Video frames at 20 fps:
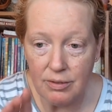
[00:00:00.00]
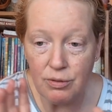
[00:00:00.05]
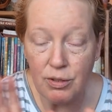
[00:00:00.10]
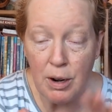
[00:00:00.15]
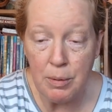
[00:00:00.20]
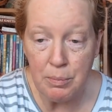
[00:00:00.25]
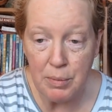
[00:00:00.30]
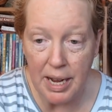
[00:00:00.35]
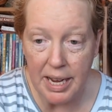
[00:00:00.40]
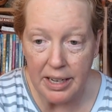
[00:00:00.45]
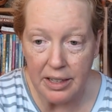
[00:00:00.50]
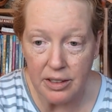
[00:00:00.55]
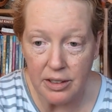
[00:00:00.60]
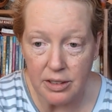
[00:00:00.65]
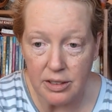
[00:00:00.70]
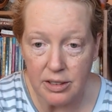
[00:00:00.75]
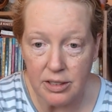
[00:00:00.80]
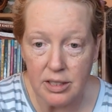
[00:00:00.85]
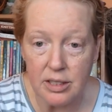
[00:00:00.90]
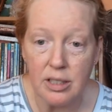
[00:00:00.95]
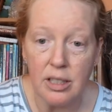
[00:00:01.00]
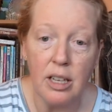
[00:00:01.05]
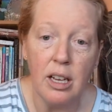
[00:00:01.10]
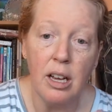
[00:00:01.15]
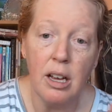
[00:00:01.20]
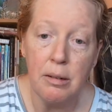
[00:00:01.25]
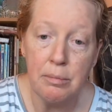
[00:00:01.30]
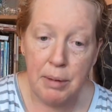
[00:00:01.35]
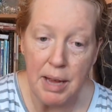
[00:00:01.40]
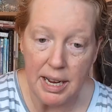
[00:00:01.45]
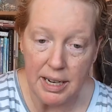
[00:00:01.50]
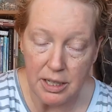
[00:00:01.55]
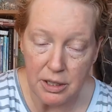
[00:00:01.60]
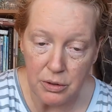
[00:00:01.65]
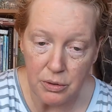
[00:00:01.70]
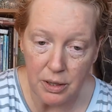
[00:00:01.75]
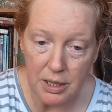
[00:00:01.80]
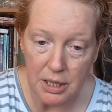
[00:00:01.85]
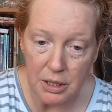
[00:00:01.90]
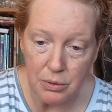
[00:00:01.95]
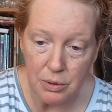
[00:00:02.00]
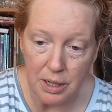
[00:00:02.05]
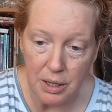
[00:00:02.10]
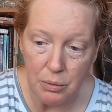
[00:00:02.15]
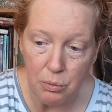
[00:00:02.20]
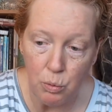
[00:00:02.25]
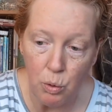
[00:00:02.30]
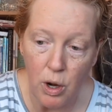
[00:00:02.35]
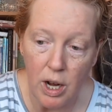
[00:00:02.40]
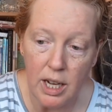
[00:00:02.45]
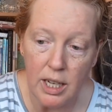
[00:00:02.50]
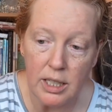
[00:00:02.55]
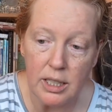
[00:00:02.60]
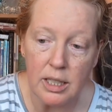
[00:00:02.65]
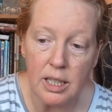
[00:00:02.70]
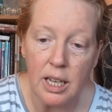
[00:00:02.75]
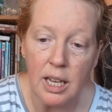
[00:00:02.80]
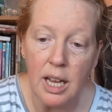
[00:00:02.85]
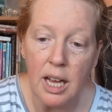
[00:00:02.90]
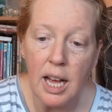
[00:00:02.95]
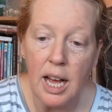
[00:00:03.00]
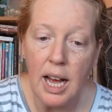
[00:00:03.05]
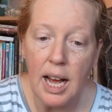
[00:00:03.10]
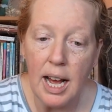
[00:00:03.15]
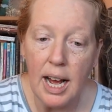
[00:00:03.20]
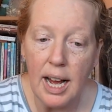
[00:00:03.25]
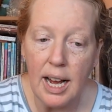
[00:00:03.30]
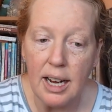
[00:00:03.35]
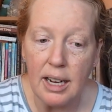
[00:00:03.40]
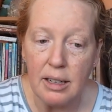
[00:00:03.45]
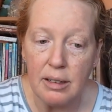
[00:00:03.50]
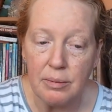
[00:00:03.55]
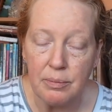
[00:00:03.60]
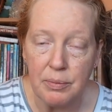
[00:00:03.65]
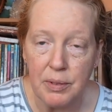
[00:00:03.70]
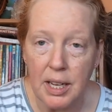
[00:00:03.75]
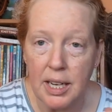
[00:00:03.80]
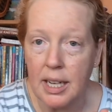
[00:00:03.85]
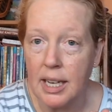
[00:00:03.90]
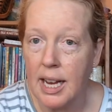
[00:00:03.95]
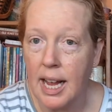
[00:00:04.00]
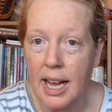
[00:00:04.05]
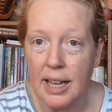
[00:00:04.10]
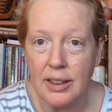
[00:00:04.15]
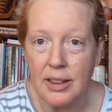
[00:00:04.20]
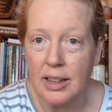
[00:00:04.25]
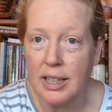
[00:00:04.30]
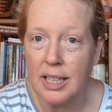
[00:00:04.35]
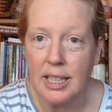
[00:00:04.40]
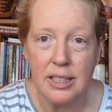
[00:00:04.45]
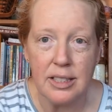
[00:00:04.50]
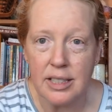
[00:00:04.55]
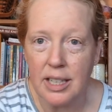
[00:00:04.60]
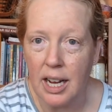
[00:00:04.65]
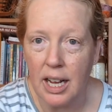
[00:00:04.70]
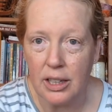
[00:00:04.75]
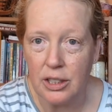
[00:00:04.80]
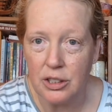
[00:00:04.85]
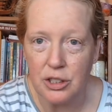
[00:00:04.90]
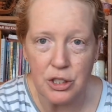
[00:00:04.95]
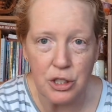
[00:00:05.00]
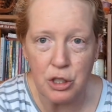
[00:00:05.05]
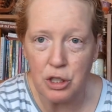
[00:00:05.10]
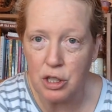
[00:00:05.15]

from Michael's back in 2021, and it had these colors.